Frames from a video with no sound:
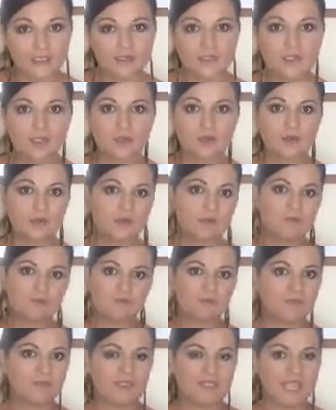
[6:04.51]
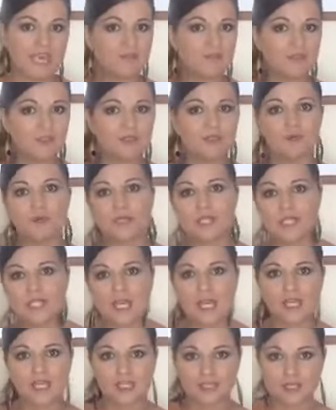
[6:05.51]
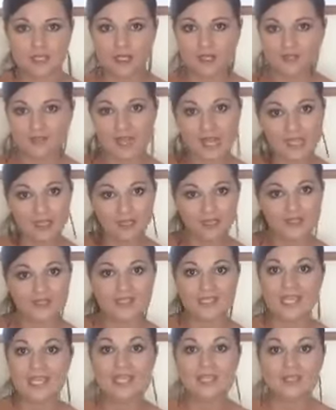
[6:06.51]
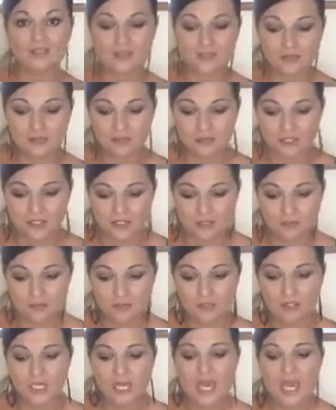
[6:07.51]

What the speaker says: So 7 or 9 dialogues in a student's book.